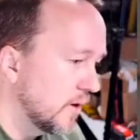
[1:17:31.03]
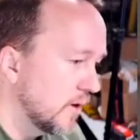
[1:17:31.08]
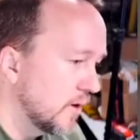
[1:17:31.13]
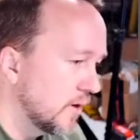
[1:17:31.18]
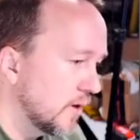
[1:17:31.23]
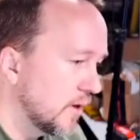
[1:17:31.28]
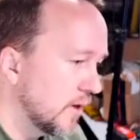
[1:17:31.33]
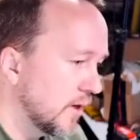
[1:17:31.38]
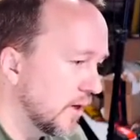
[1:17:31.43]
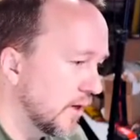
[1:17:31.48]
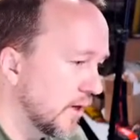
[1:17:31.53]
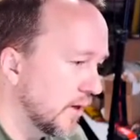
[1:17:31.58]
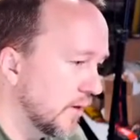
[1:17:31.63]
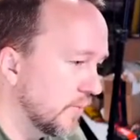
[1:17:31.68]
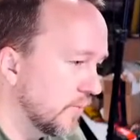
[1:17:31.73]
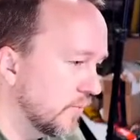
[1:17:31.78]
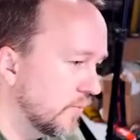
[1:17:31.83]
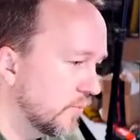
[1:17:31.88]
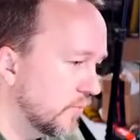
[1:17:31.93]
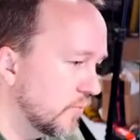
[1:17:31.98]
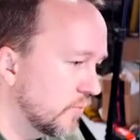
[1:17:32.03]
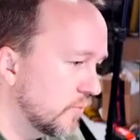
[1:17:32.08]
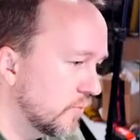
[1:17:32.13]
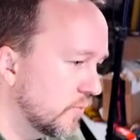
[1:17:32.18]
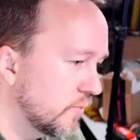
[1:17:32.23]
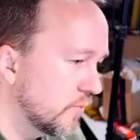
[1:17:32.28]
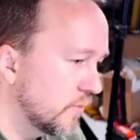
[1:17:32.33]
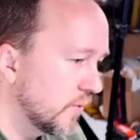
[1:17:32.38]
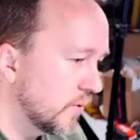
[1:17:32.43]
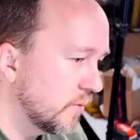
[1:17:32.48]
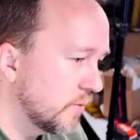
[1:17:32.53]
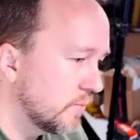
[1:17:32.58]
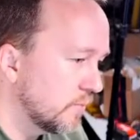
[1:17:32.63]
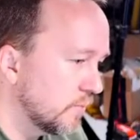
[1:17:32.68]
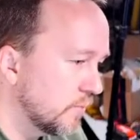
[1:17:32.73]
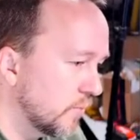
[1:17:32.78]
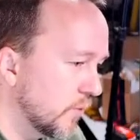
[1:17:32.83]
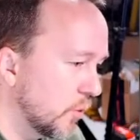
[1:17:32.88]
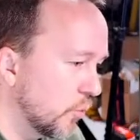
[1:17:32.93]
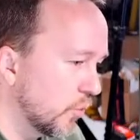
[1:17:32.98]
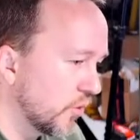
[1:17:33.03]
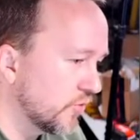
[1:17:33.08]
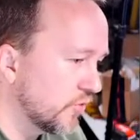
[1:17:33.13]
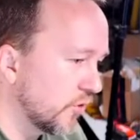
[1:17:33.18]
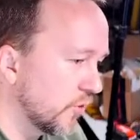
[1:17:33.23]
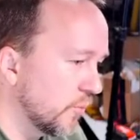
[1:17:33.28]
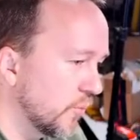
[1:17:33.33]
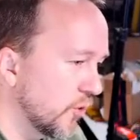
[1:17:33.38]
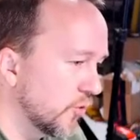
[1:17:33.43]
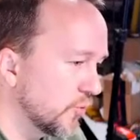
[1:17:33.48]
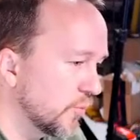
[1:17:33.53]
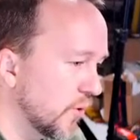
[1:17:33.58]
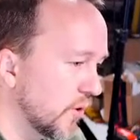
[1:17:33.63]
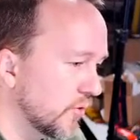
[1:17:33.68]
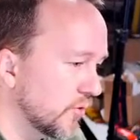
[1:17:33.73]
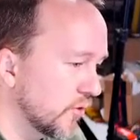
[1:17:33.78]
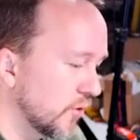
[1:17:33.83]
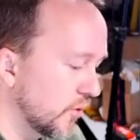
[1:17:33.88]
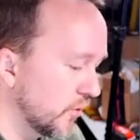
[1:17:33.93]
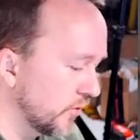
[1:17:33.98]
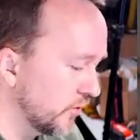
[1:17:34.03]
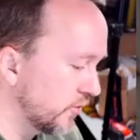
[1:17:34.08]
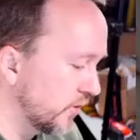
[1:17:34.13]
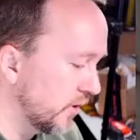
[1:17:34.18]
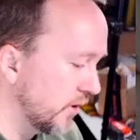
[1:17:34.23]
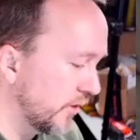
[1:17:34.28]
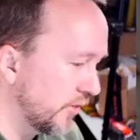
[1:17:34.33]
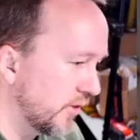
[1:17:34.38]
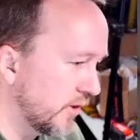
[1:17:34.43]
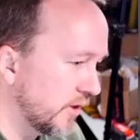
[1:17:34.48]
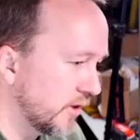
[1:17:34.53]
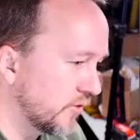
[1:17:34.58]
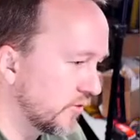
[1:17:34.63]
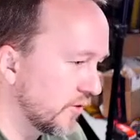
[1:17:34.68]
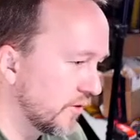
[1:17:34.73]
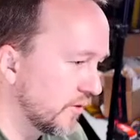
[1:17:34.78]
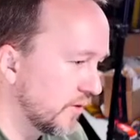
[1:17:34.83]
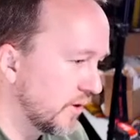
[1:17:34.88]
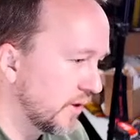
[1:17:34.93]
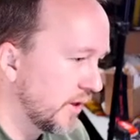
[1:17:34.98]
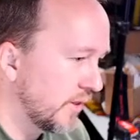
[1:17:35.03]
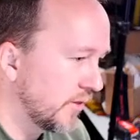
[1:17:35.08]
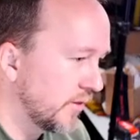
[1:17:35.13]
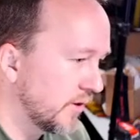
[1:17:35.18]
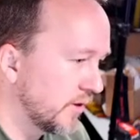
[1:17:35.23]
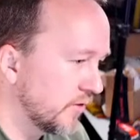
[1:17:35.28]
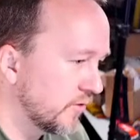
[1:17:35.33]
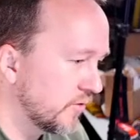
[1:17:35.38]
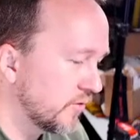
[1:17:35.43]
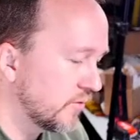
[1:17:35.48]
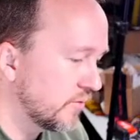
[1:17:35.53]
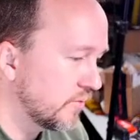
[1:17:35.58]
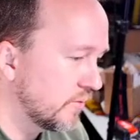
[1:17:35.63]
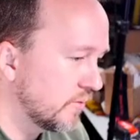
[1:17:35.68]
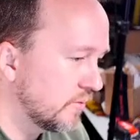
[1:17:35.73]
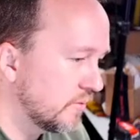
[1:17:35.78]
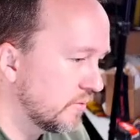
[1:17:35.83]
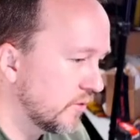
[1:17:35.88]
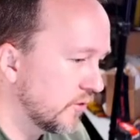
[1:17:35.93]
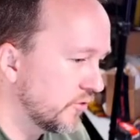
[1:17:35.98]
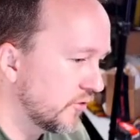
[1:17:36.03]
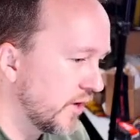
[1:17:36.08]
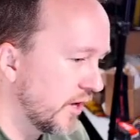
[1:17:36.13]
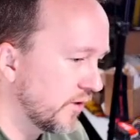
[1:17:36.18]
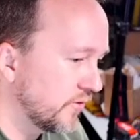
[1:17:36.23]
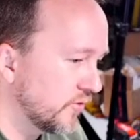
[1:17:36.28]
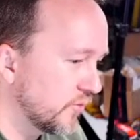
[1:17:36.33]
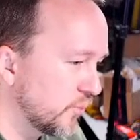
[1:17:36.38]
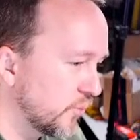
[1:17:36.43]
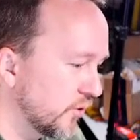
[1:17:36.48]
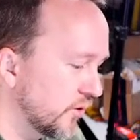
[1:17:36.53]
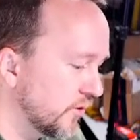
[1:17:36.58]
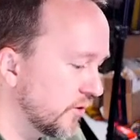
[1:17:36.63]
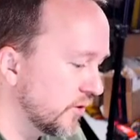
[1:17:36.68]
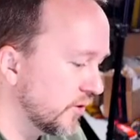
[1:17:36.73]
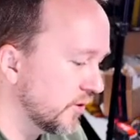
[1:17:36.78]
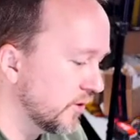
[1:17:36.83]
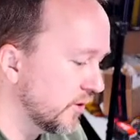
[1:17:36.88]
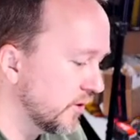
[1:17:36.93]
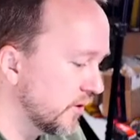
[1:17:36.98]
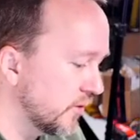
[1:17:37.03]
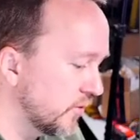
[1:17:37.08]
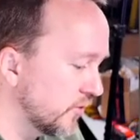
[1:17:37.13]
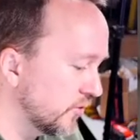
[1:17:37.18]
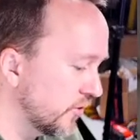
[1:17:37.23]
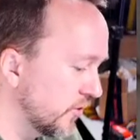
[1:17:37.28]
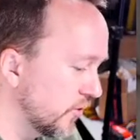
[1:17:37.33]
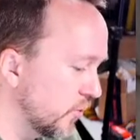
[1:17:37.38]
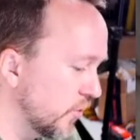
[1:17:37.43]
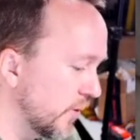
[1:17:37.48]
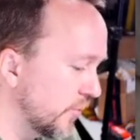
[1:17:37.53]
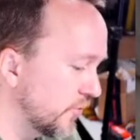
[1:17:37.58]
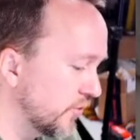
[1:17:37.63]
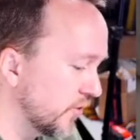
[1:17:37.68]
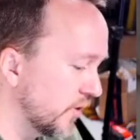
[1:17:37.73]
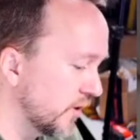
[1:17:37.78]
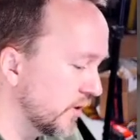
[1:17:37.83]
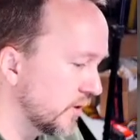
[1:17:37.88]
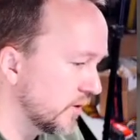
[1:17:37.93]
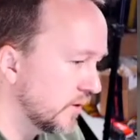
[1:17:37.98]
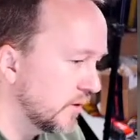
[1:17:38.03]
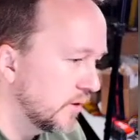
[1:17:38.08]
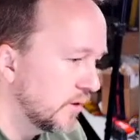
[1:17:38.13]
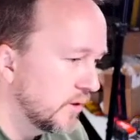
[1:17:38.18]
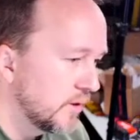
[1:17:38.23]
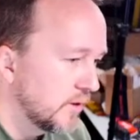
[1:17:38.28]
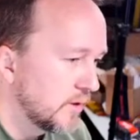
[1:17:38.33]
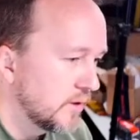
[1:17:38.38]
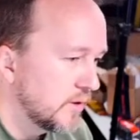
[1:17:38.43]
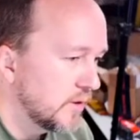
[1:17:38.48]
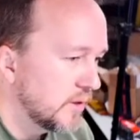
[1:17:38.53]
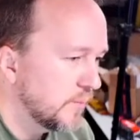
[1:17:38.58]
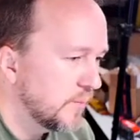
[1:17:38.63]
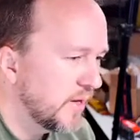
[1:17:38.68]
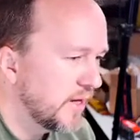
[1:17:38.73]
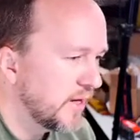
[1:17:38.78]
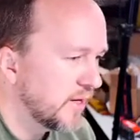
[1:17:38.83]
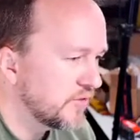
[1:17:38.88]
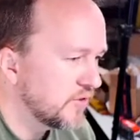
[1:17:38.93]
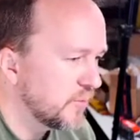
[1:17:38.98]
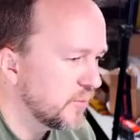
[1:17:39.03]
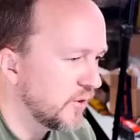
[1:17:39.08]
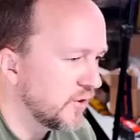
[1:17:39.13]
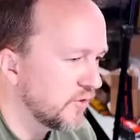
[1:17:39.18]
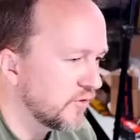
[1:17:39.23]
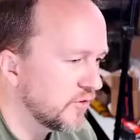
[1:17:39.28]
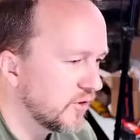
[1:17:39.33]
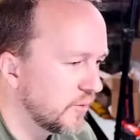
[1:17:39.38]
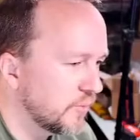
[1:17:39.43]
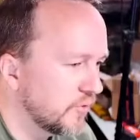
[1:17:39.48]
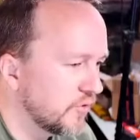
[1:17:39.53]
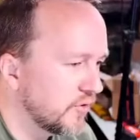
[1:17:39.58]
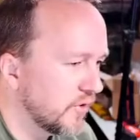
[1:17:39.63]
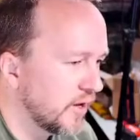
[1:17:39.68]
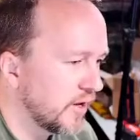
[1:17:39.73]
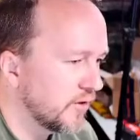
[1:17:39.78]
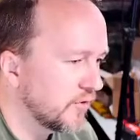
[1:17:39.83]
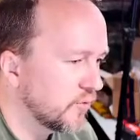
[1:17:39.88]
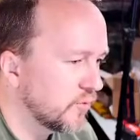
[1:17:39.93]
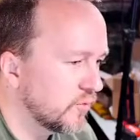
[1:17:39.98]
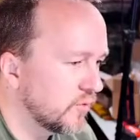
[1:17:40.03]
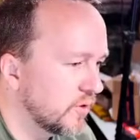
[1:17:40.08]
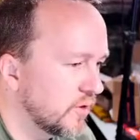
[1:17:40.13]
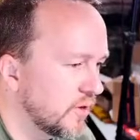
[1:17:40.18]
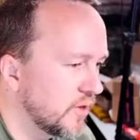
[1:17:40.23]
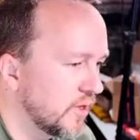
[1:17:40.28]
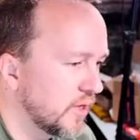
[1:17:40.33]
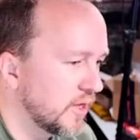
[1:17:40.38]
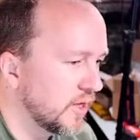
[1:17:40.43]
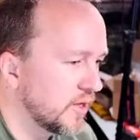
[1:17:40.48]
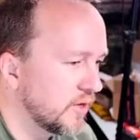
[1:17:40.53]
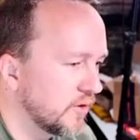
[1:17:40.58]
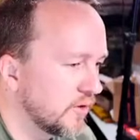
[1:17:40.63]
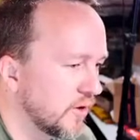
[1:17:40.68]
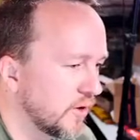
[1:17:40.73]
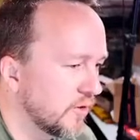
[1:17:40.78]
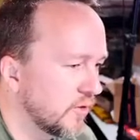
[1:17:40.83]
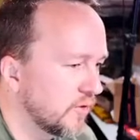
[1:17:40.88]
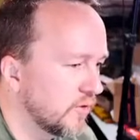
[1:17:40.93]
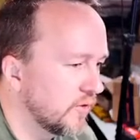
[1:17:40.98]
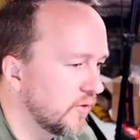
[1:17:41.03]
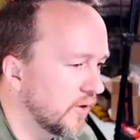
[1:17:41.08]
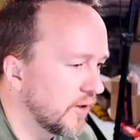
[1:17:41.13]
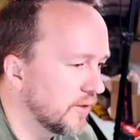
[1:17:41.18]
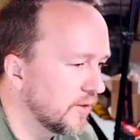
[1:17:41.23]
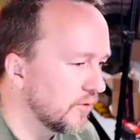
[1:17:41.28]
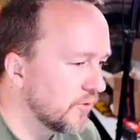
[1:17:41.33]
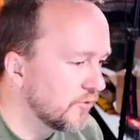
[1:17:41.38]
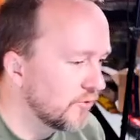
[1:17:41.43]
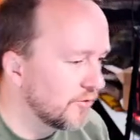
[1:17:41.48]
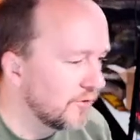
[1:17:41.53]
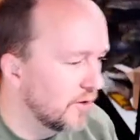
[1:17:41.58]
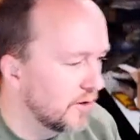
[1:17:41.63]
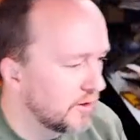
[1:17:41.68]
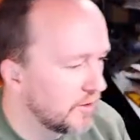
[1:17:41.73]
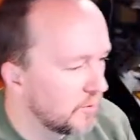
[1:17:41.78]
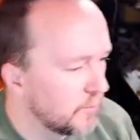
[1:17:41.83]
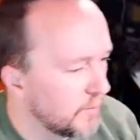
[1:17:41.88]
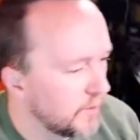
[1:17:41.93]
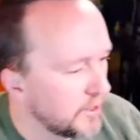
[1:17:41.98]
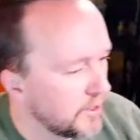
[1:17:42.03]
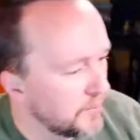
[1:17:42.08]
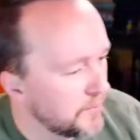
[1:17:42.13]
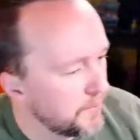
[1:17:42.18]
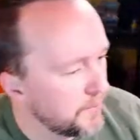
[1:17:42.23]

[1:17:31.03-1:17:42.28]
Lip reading: It works for the most part though. I think it's the size is printed or is on the website. It might actually be the same size in the end, other than that little slot at the bottom.